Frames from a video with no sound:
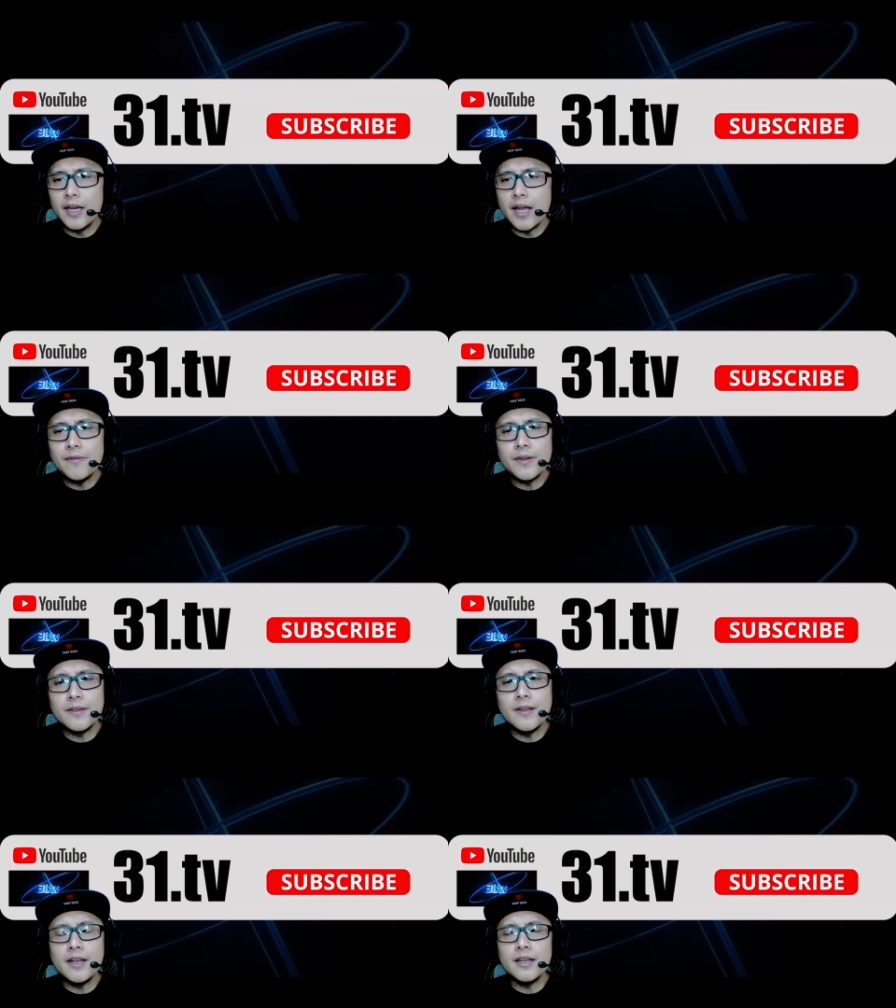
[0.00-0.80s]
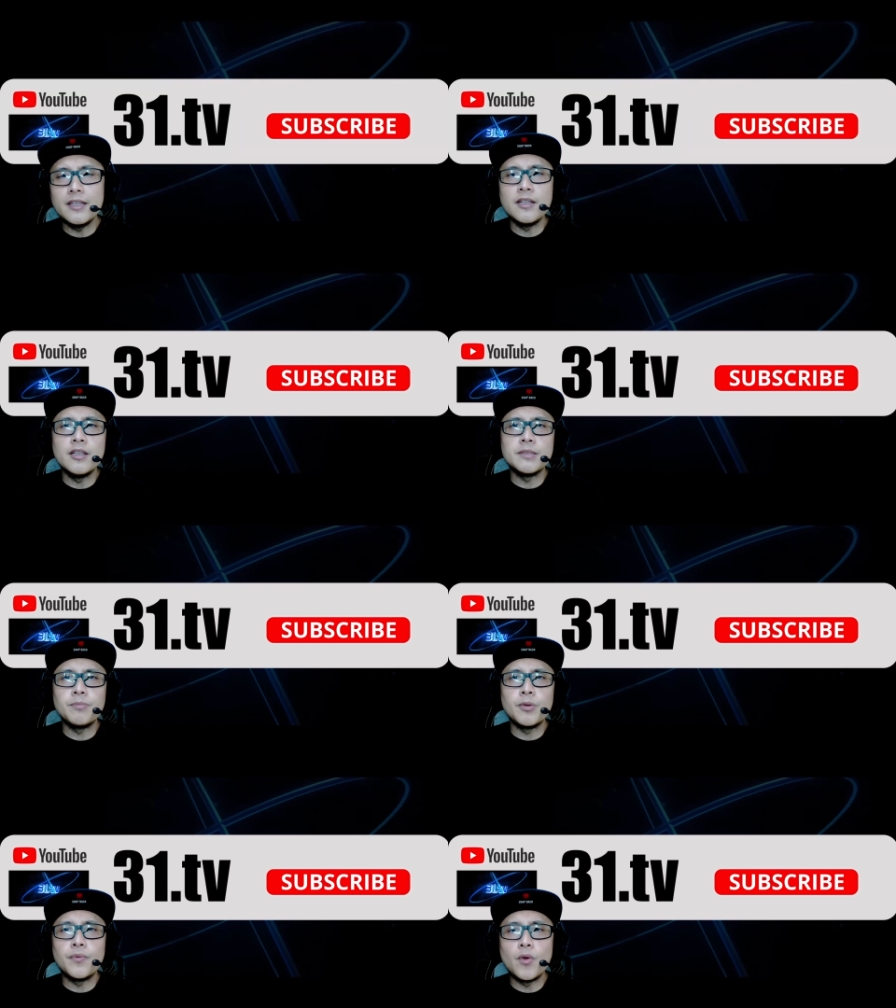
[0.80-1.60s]
everything in his
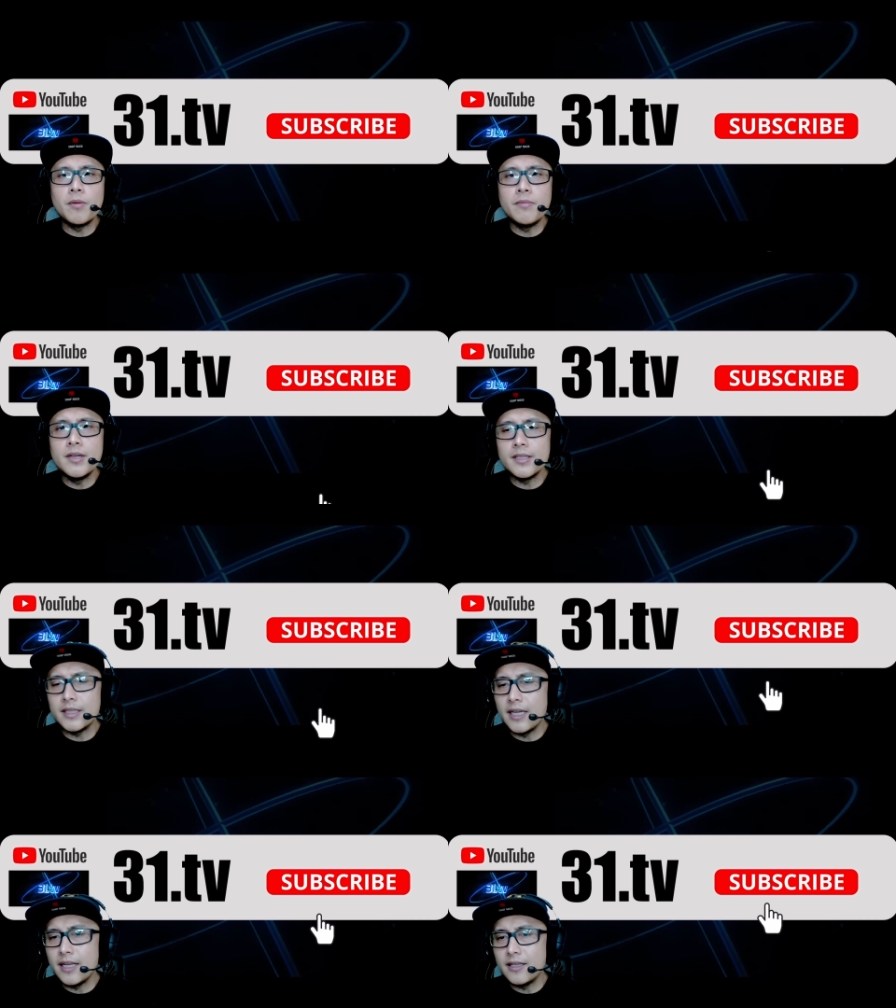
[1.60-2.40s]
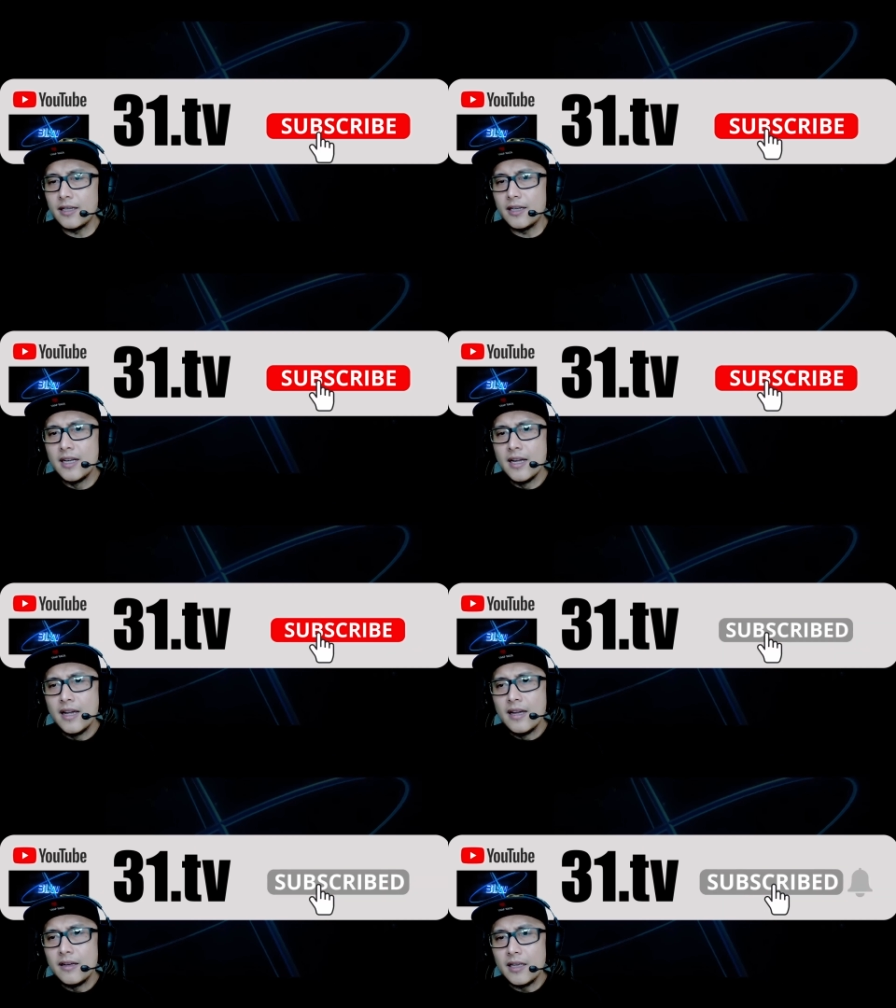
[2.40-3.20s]
performance and uh,
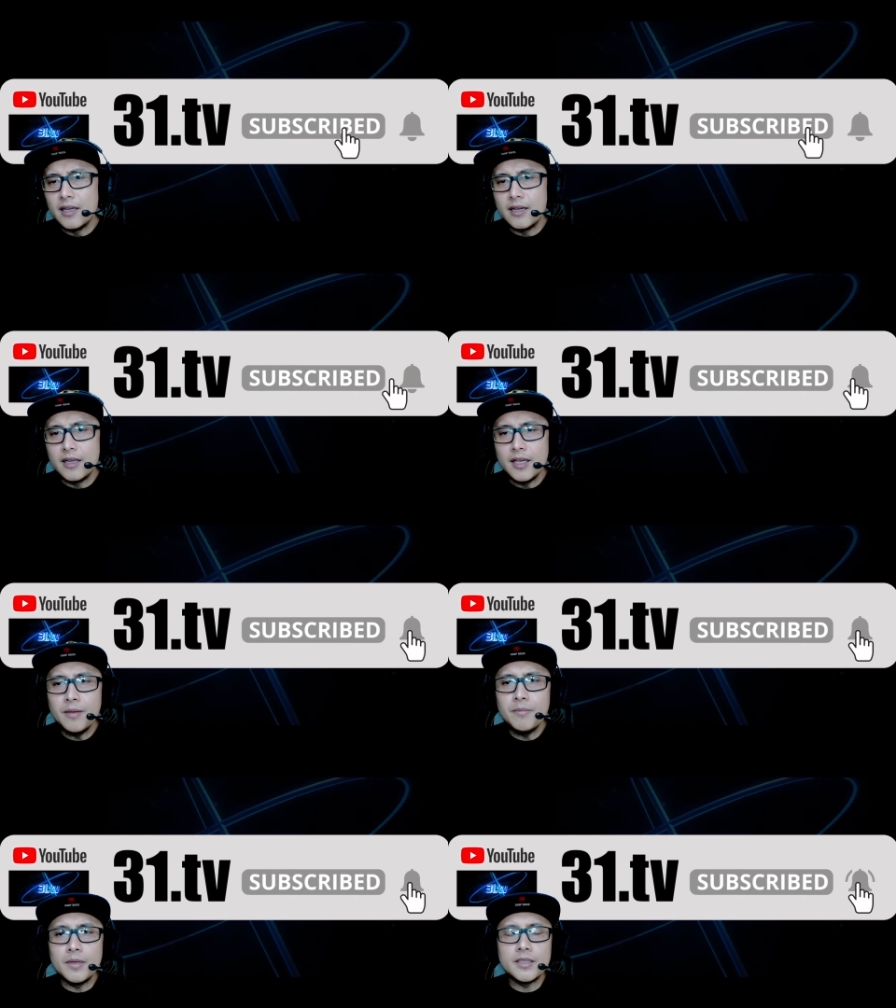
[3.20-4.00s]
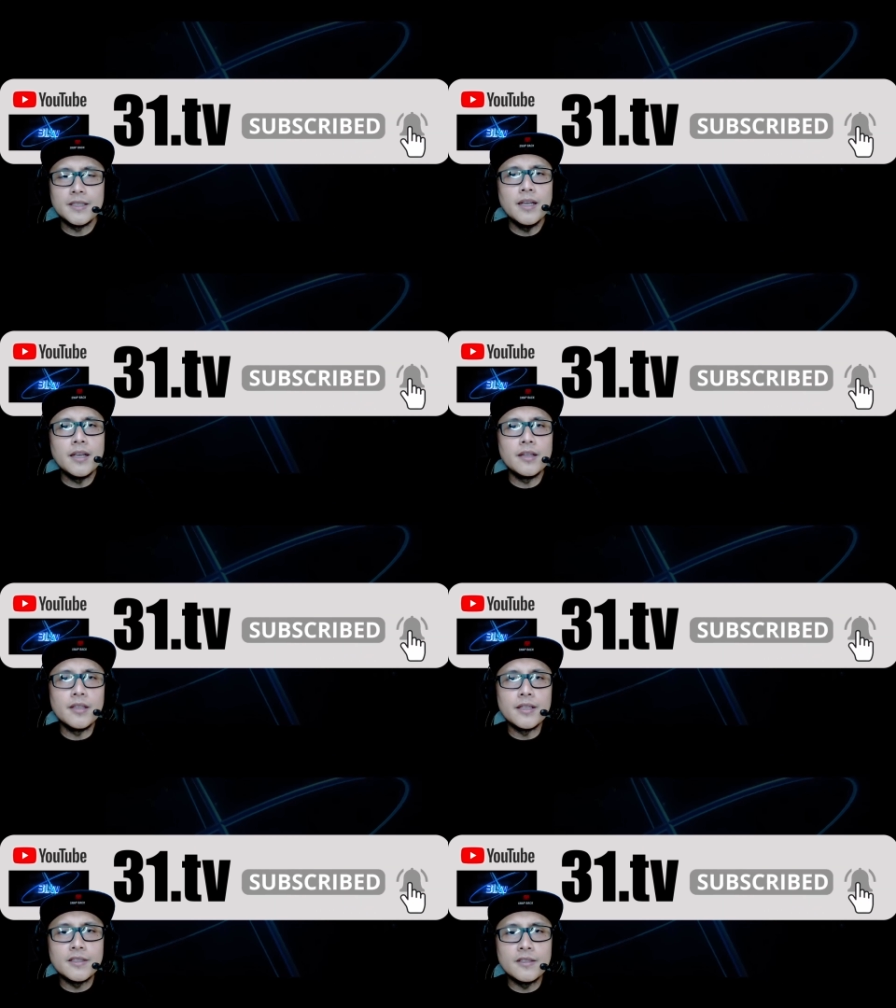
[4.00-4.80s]
uh, him uh, singing
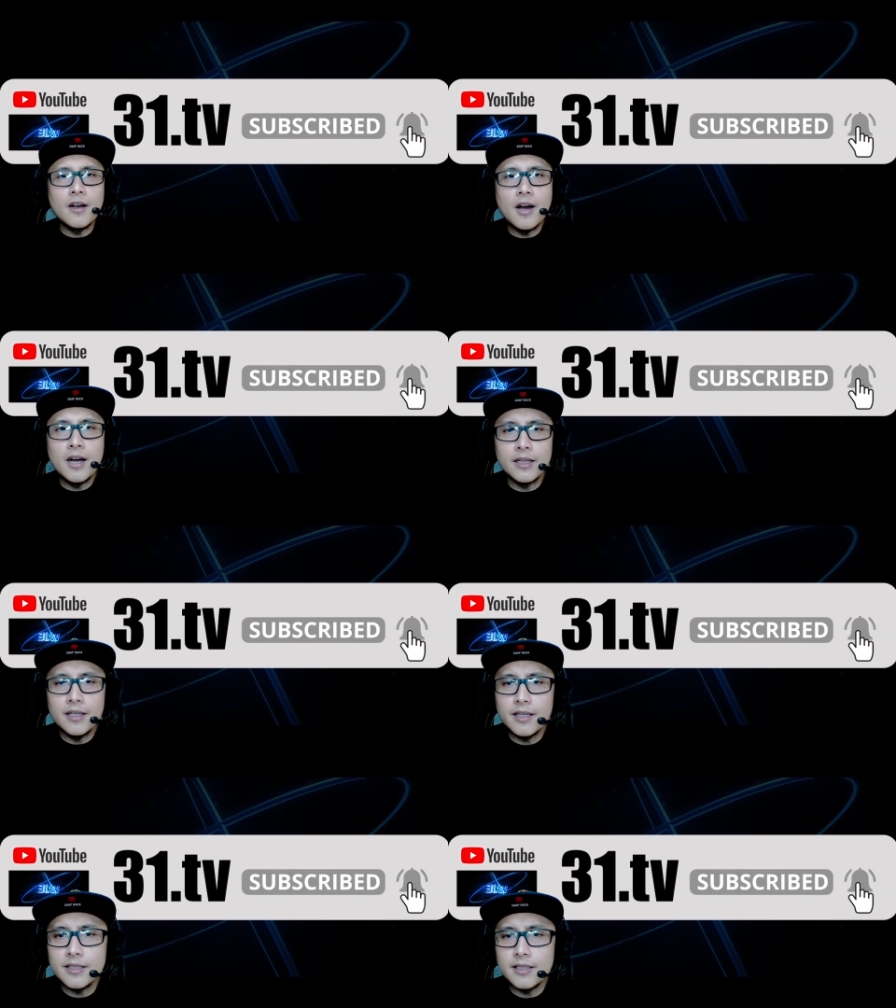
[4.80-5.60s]
this song is